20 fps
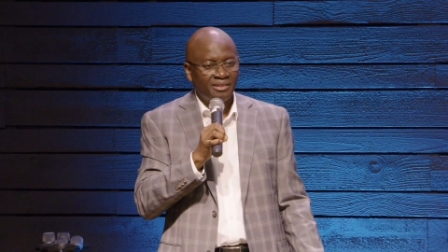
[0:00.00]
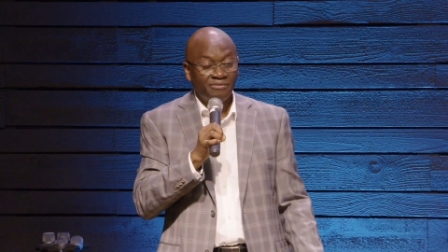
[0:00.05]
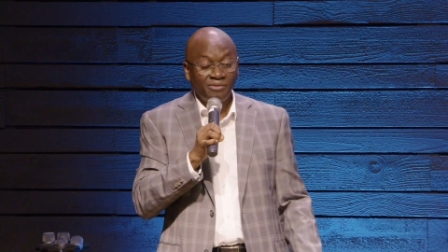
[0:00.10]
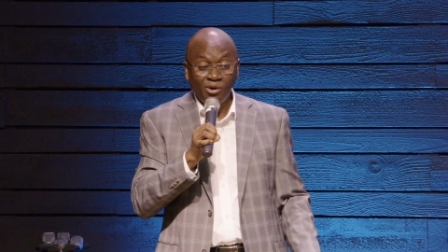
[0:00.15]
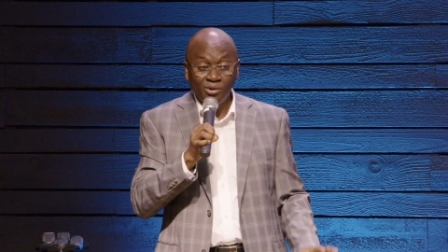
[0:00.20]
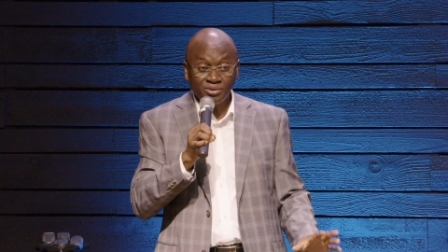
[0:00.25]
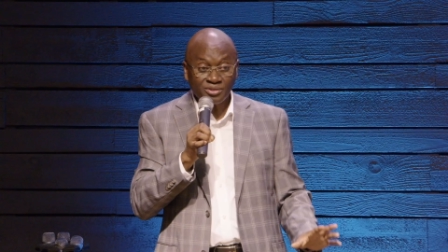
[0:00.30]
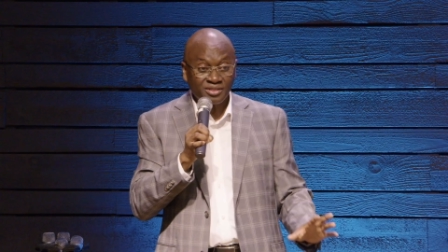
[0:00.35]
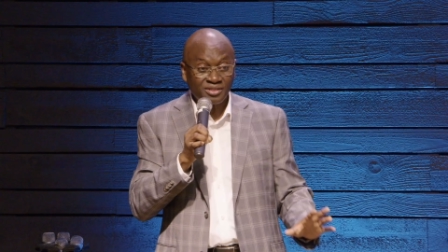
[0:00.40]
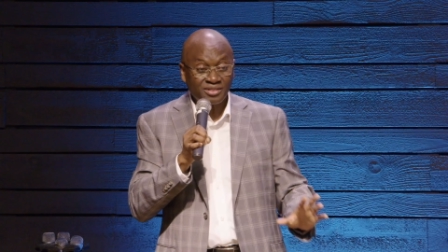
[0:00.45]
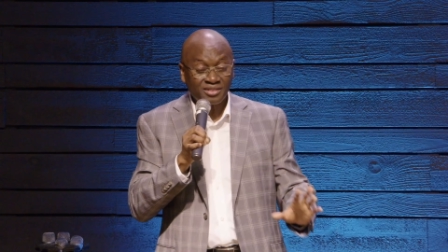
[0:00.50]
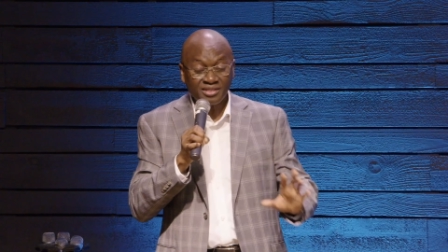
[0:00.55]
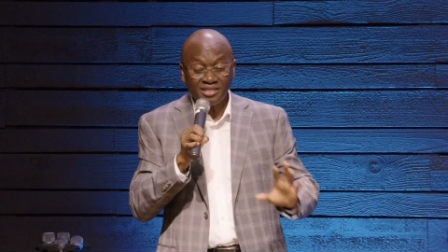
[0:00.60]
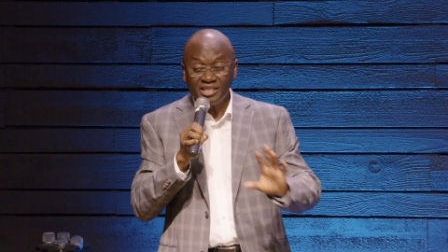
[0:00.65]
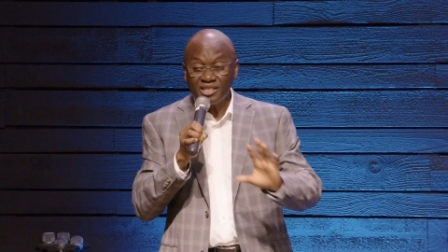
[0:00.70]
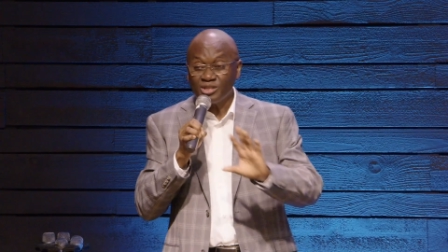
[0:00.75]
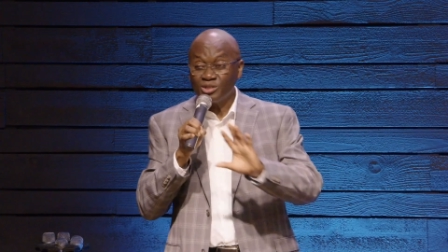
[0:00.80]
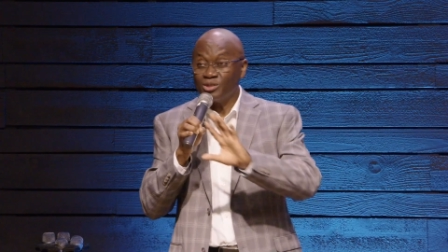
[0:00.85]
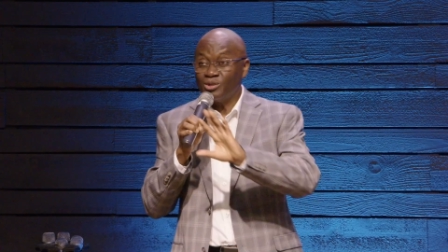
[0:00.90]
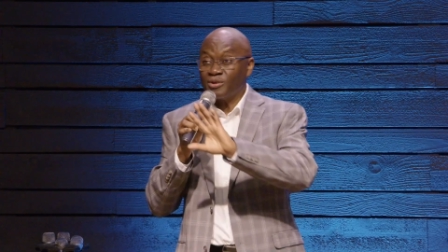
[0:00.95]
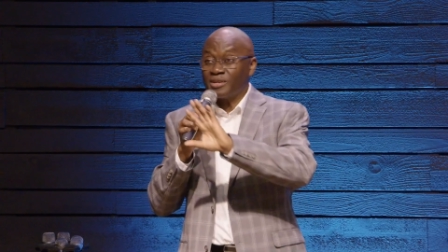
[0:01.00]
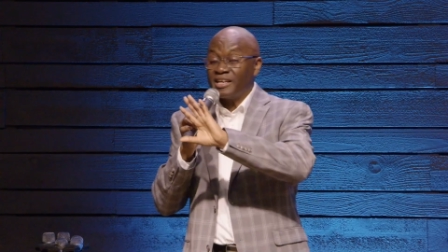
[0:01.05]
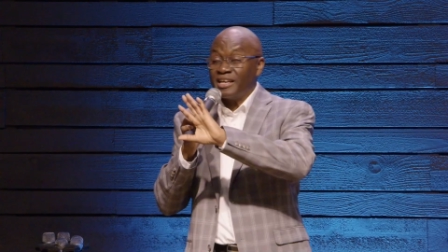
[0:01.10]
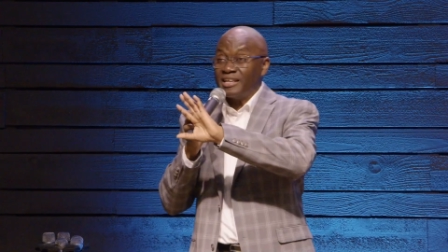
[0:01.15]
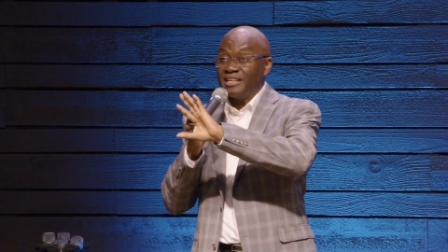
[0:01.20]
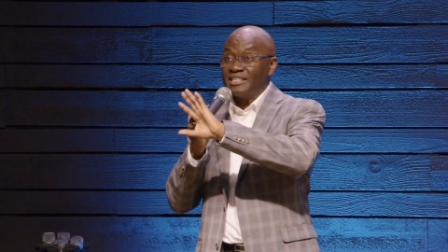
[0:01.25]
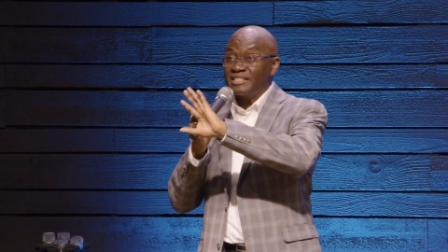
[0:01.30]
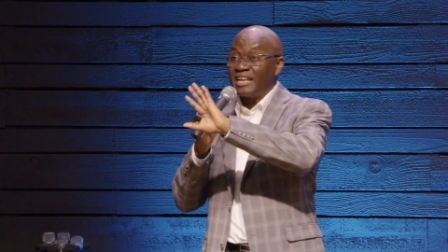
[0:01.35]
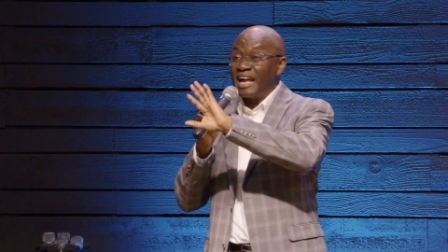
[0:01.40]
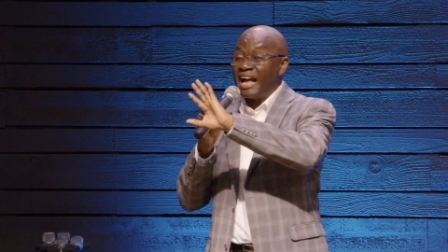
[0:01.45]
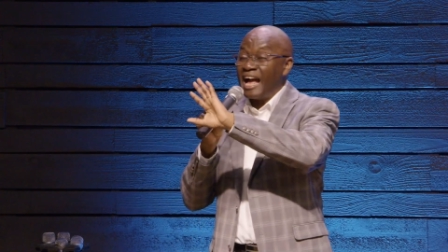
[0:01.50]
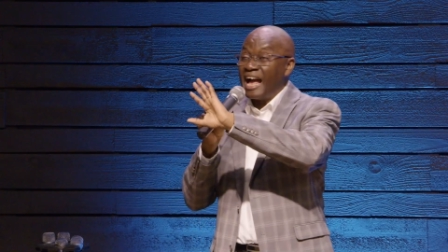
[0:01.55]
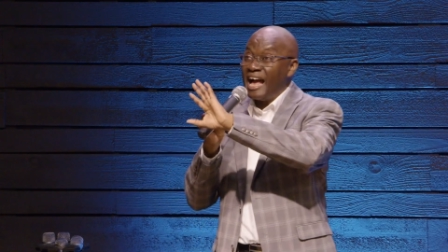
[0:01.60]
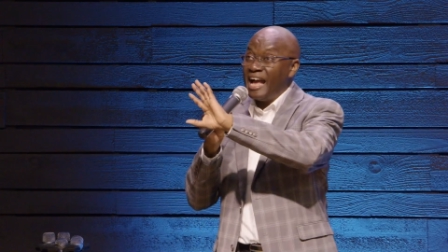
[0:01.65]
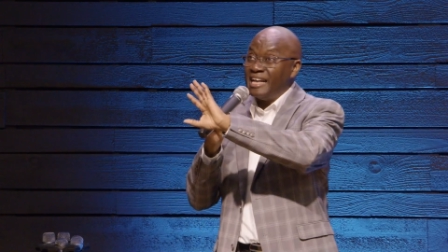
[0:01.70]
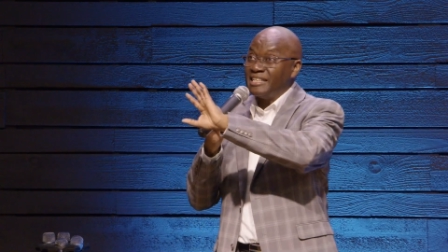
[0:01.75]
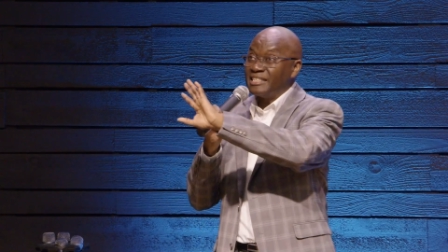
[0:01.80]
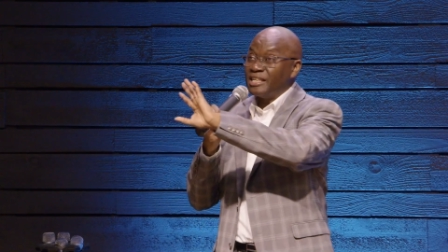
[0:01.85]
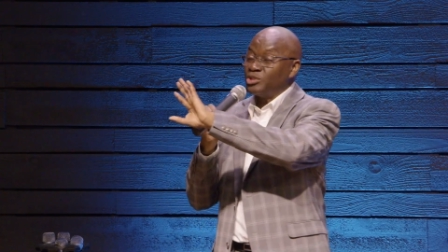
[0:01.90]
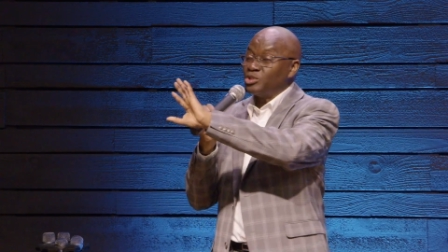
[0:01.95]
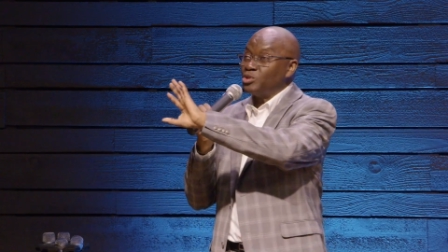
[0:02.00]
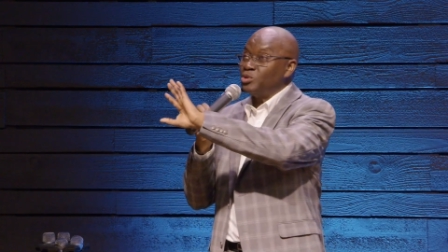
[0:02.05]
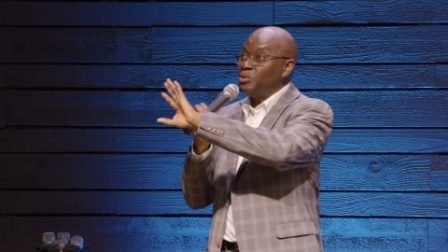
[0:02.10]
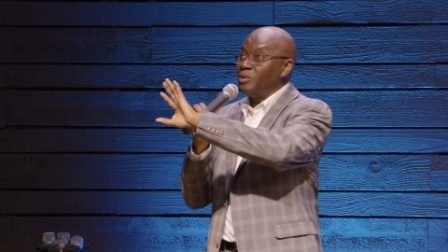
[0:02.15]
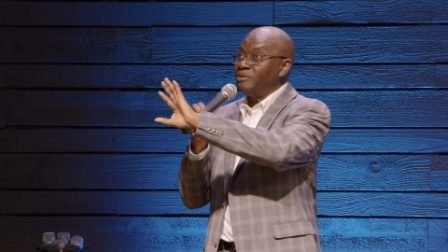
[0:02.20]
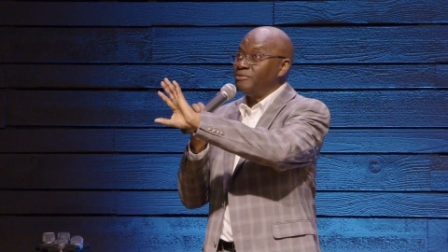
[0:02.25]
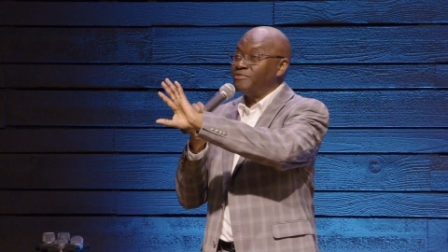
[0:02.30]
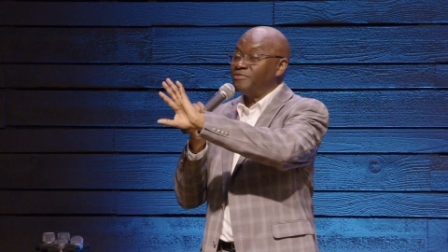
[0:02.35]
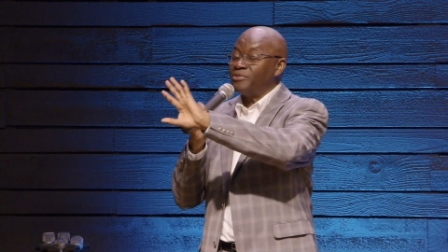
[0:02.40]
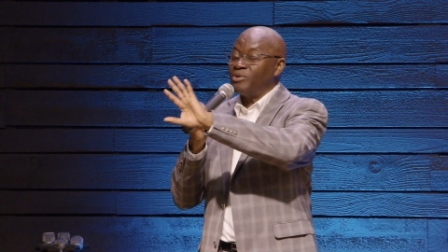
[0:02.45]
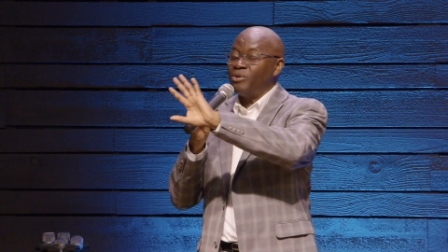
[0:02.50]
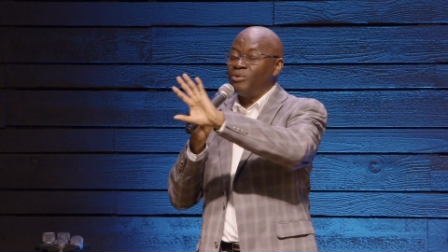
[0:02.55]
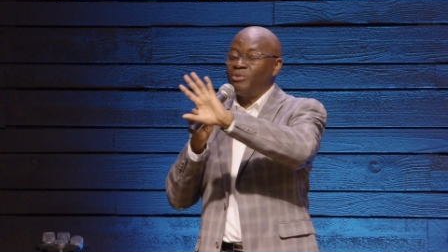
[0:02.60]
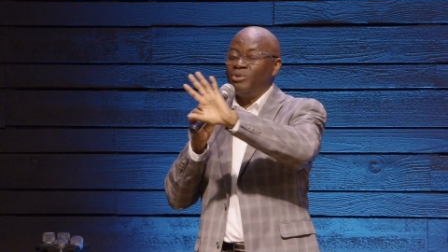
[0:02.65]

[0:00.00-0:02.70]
Folks, he's looking, his eyes are to and fro,